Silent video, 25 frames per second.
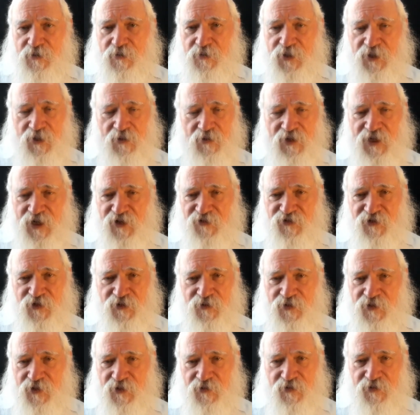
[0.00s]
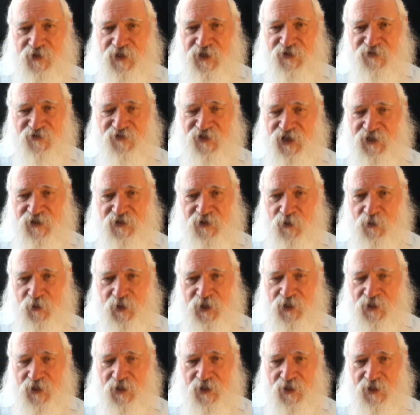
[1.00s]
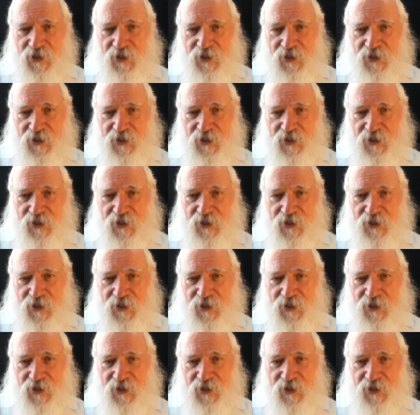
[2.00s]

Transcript: We don't have to reinvent the wheel.